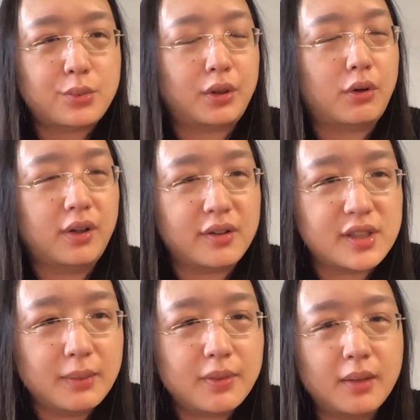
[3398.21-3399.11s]
record their
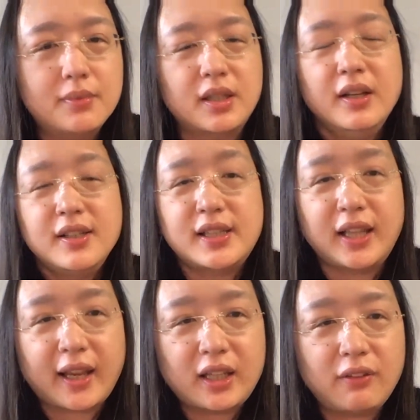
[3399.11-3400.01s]
symptoms,
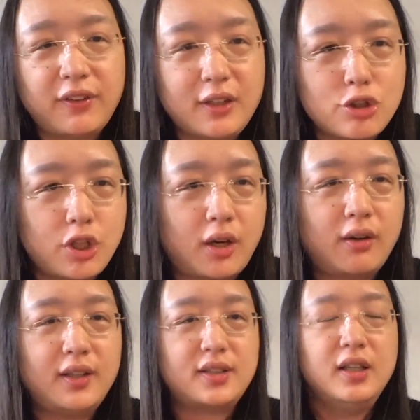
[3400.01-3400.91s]
selectively share
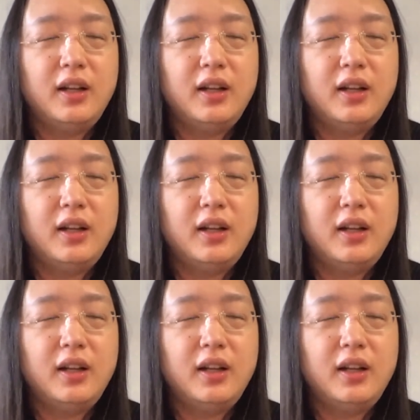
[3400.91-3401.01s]
it